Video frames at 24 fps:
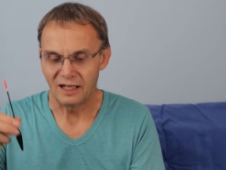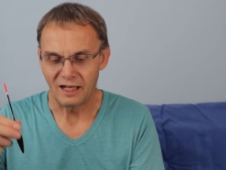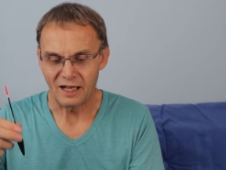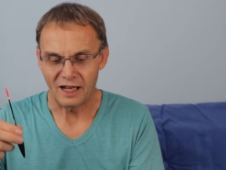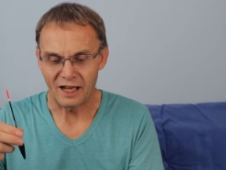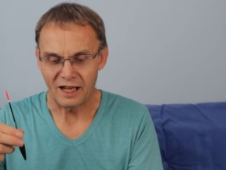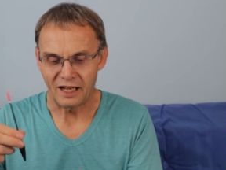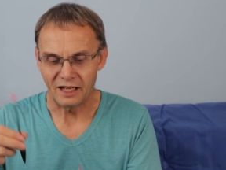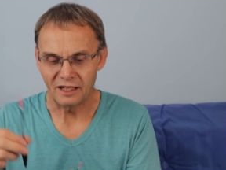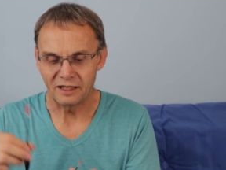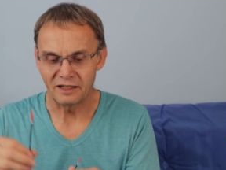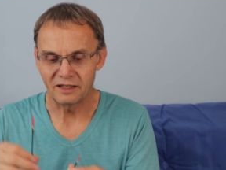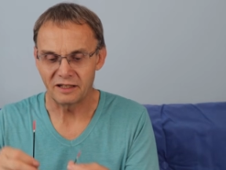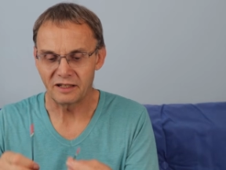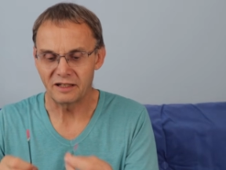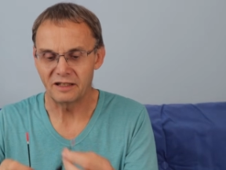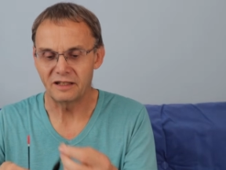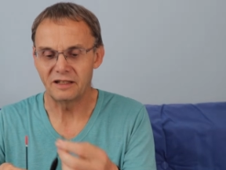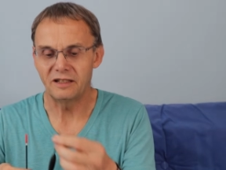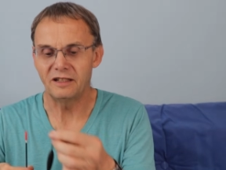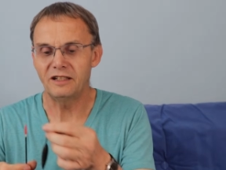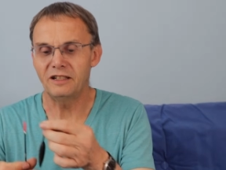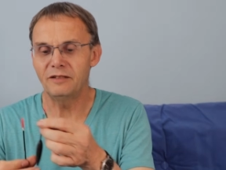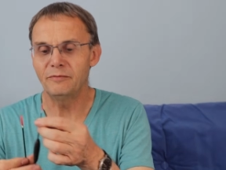And
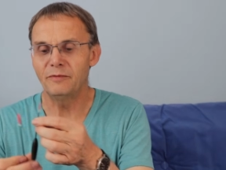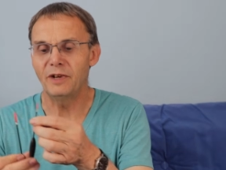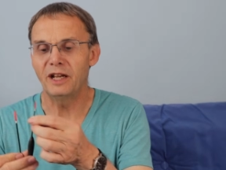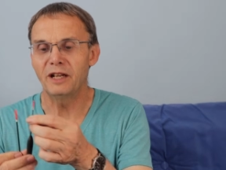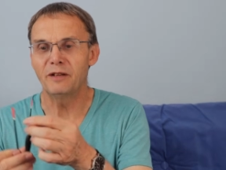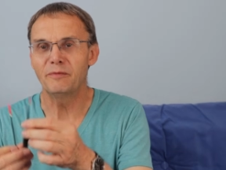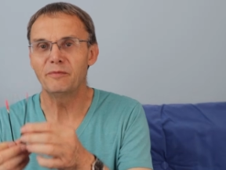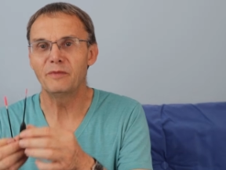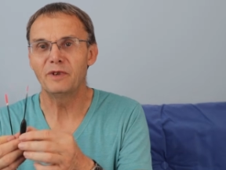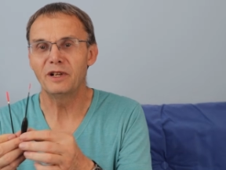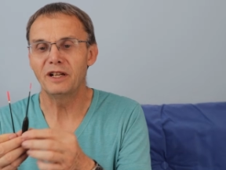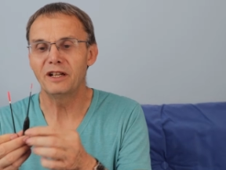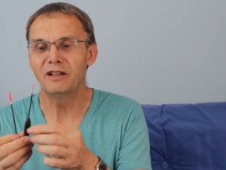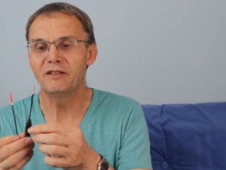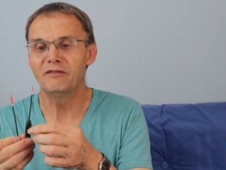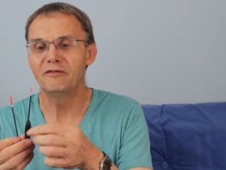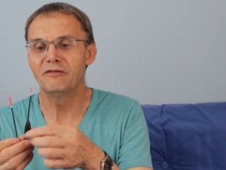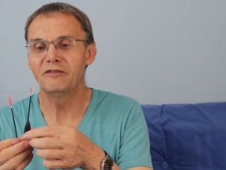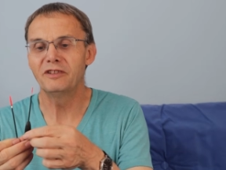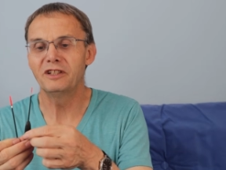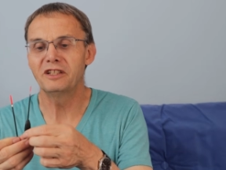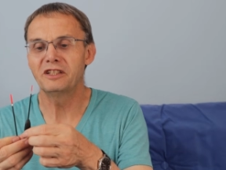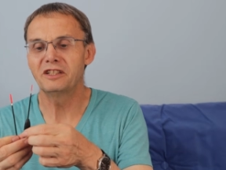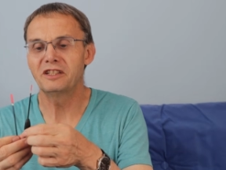I made my own
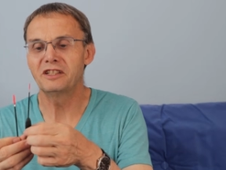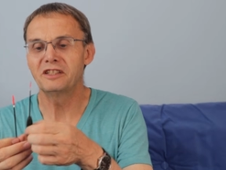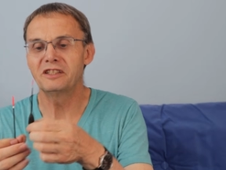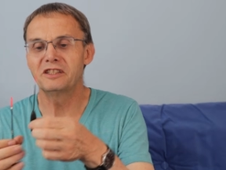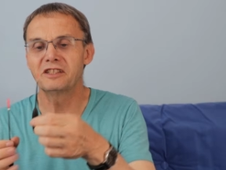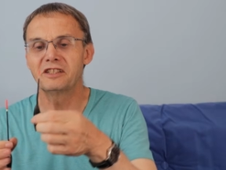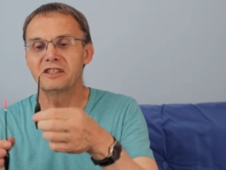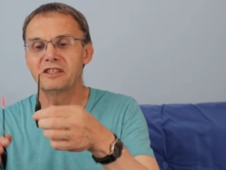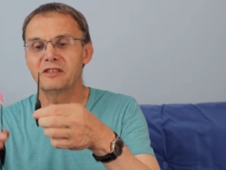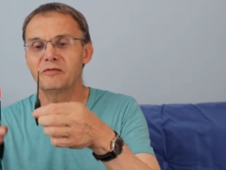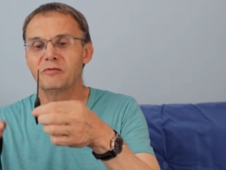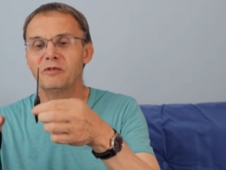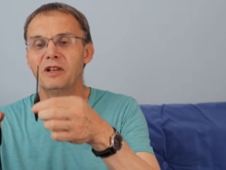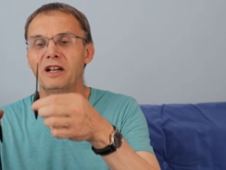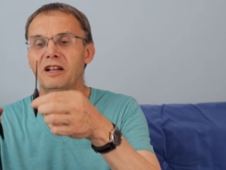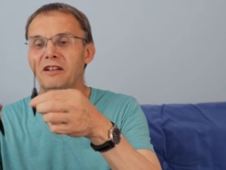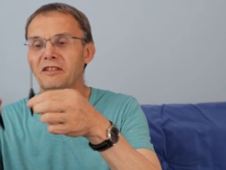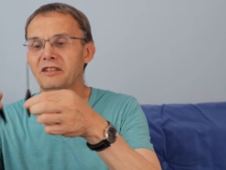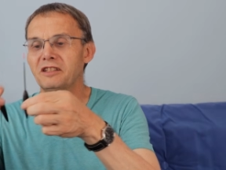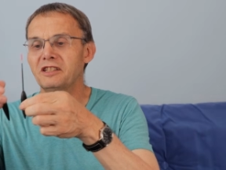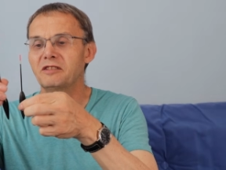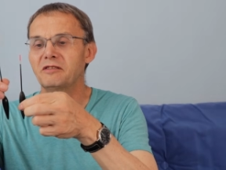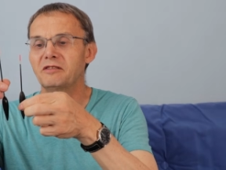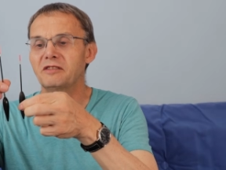versions as well.
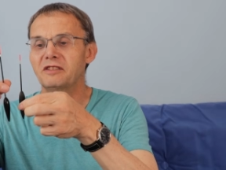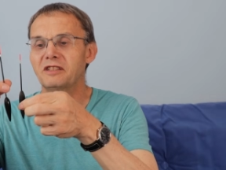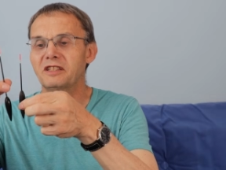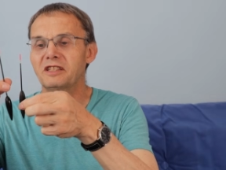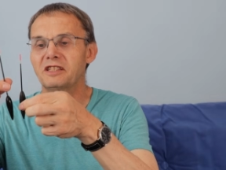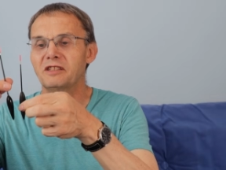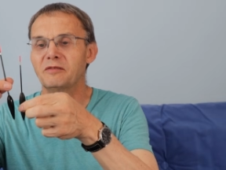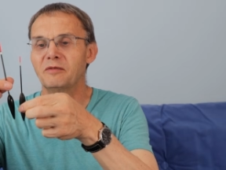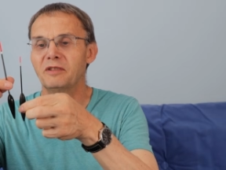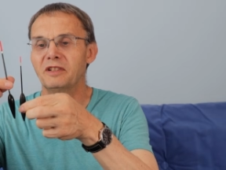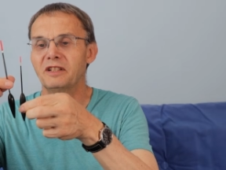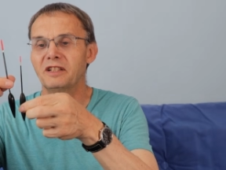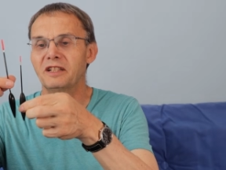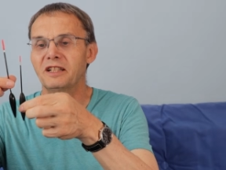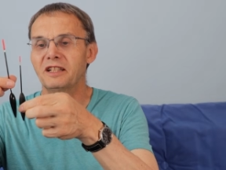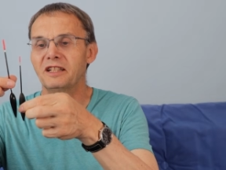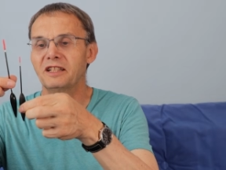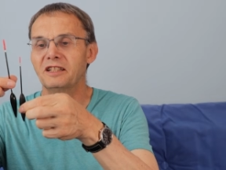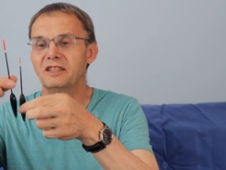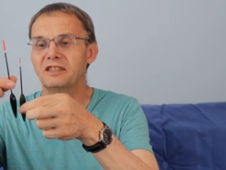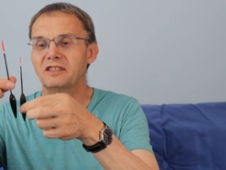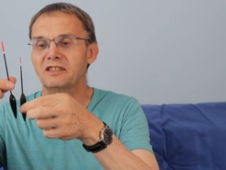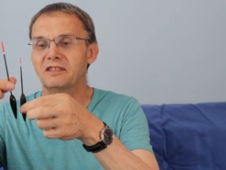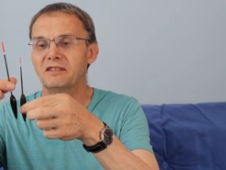This one
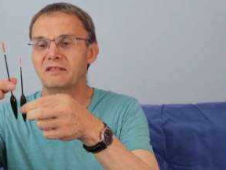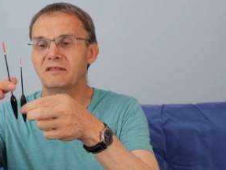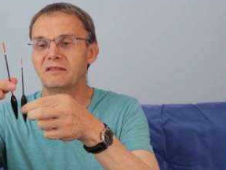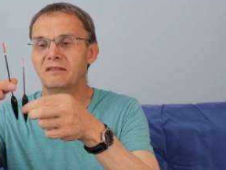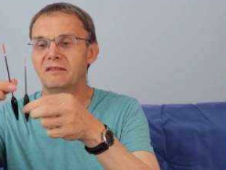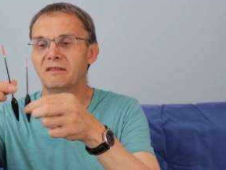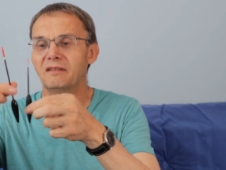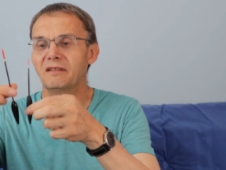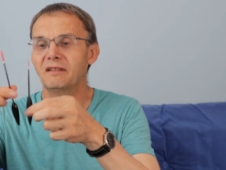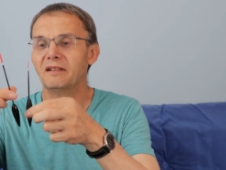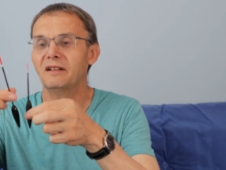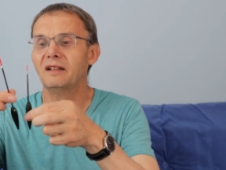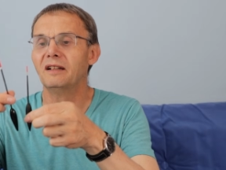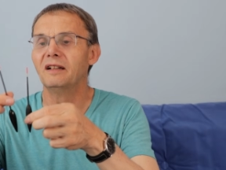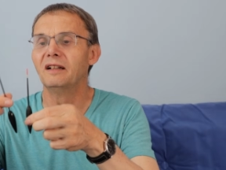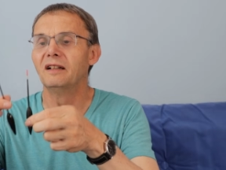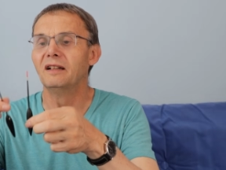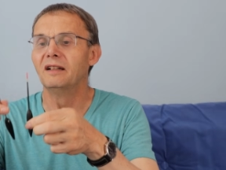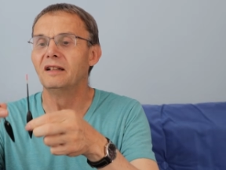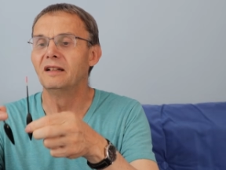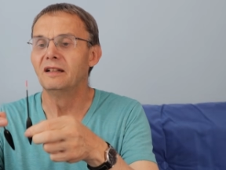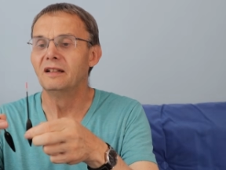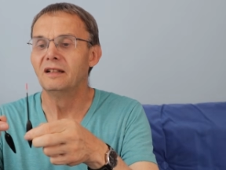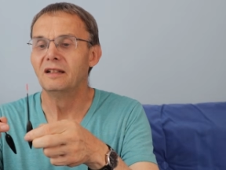takes,
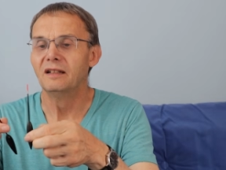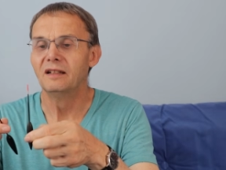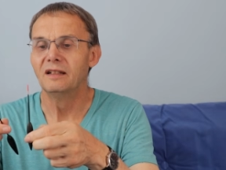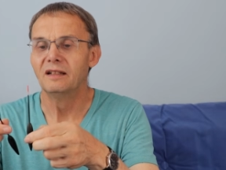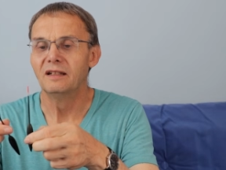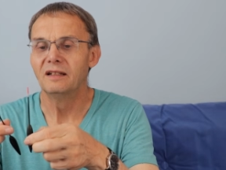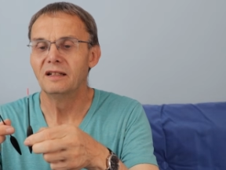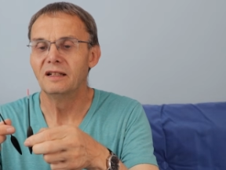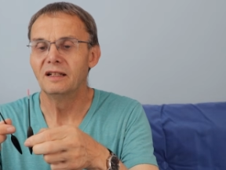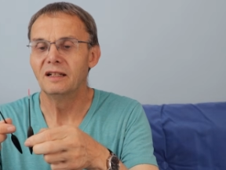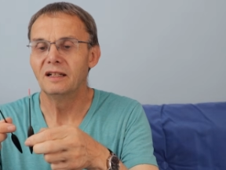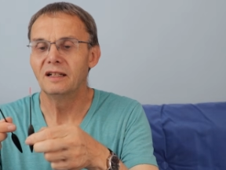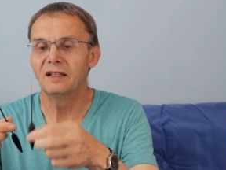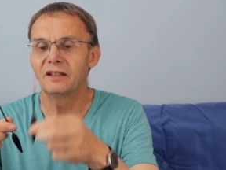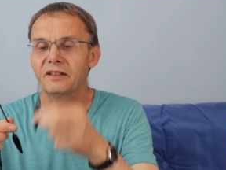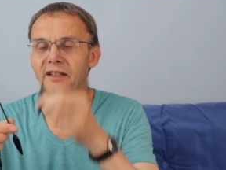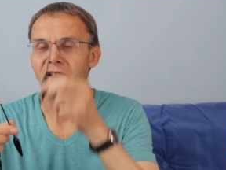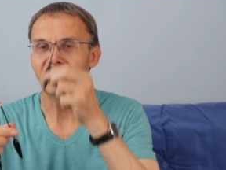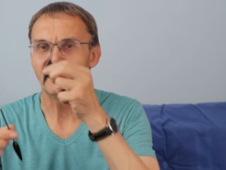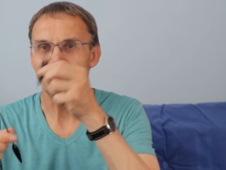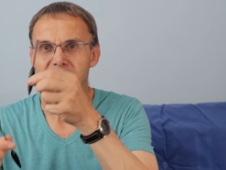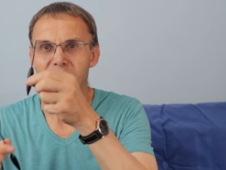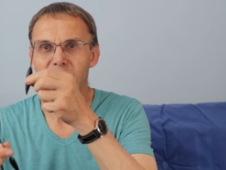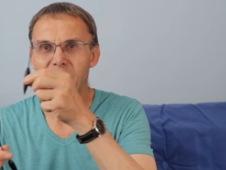I
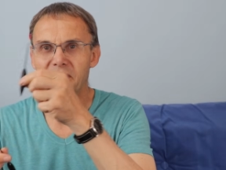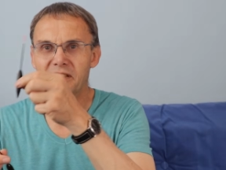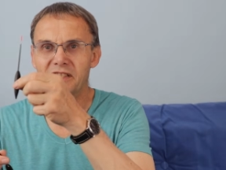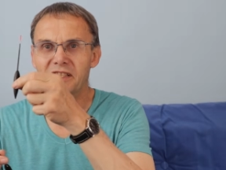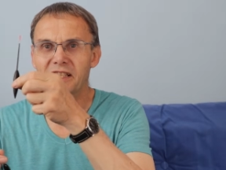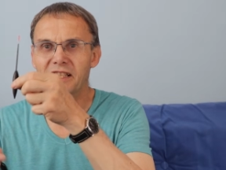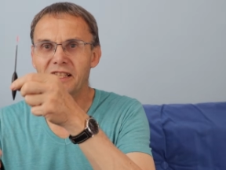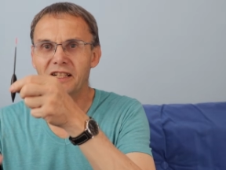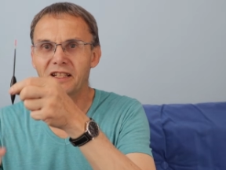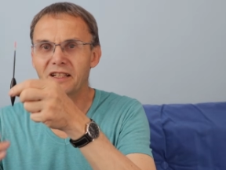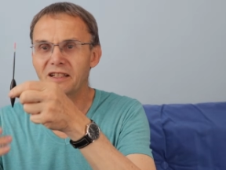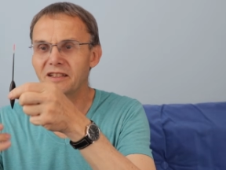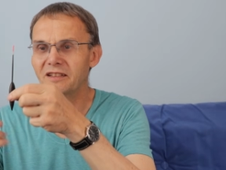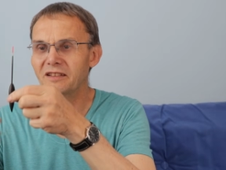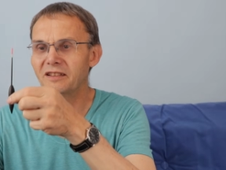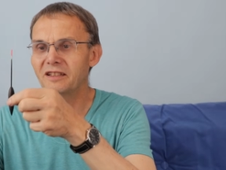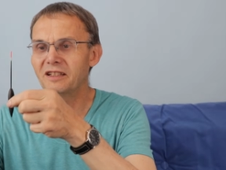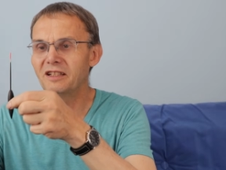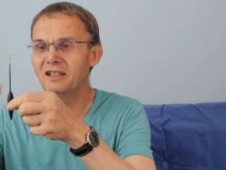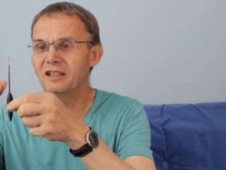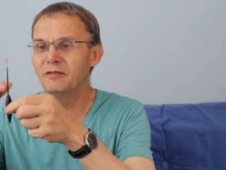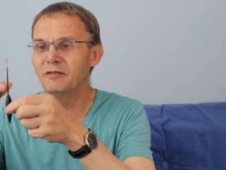think this one that I